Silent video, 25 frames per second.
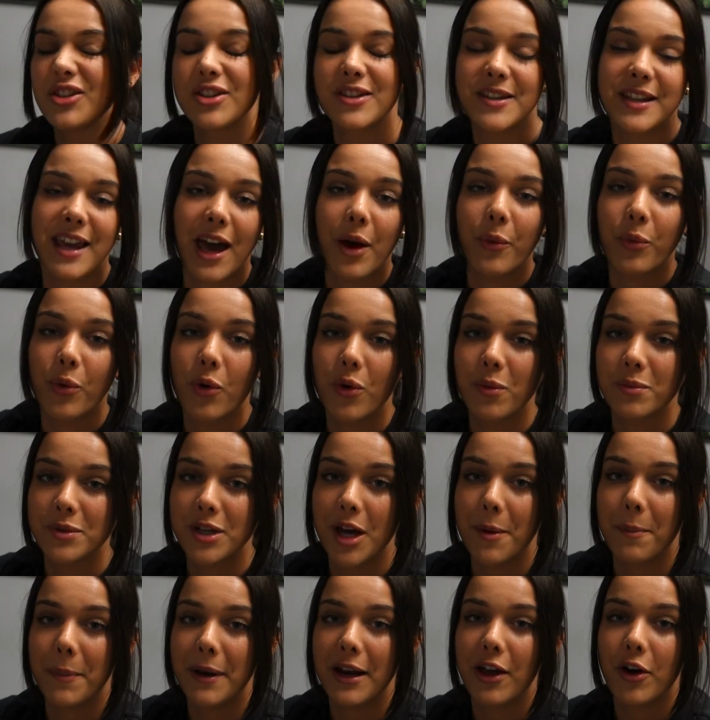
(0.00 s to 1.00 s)
Just get warmed
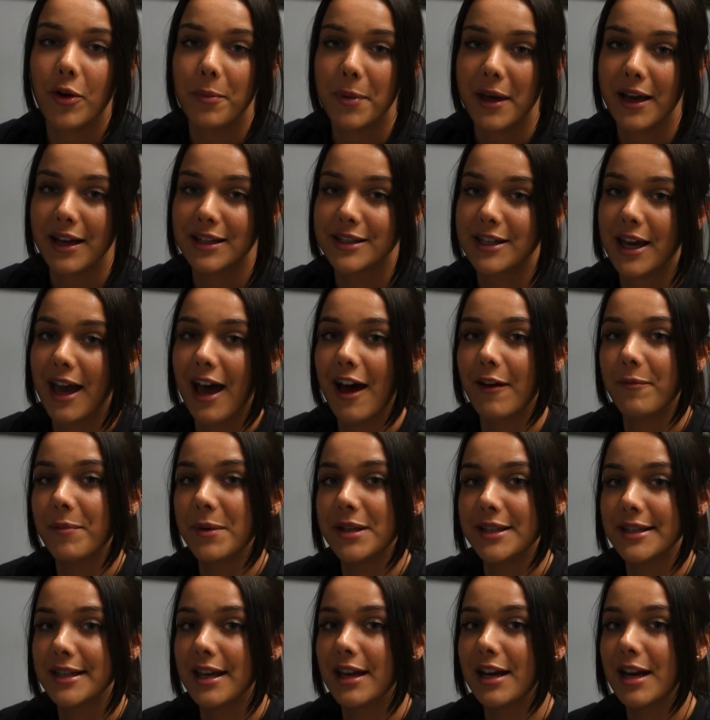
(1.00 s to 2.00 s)
up a little bit because I
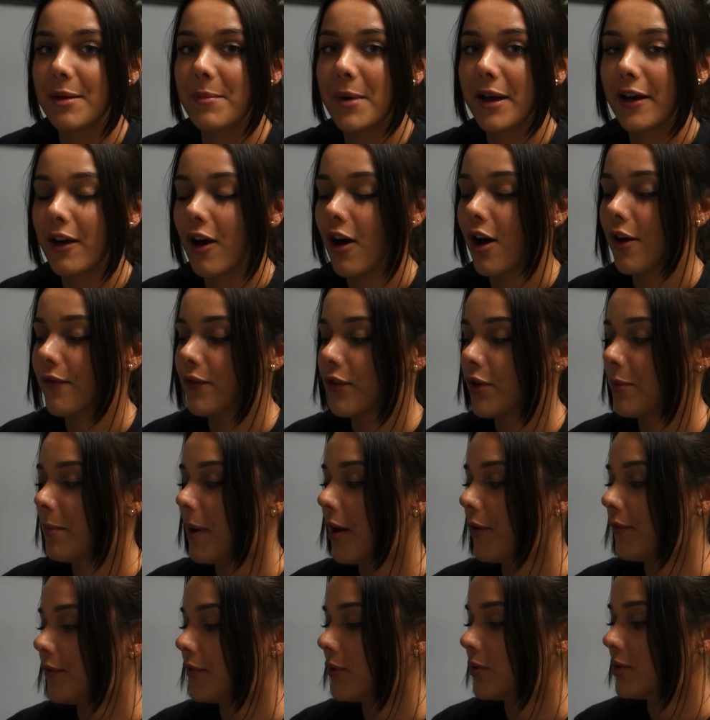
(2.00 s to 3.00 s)
have been sitting in my car for
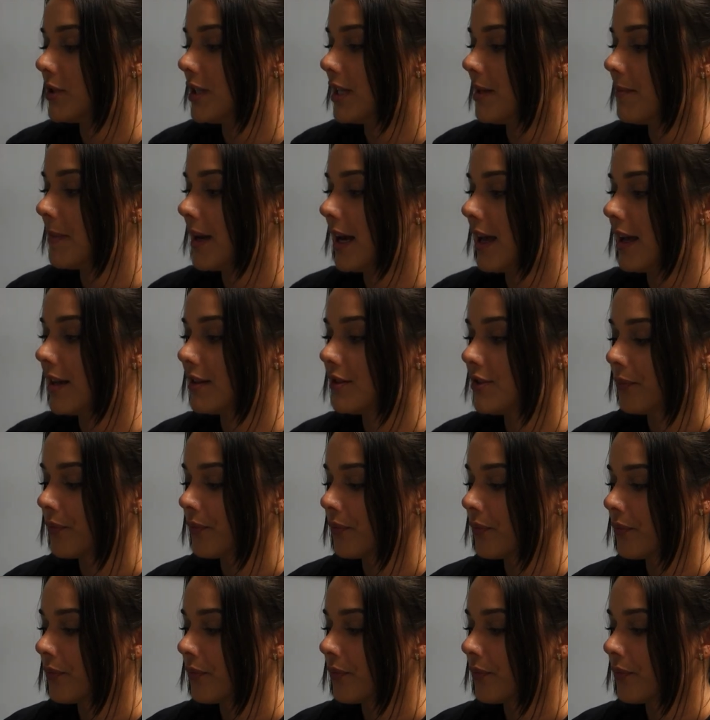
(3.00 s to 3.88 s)
about 40 minutes.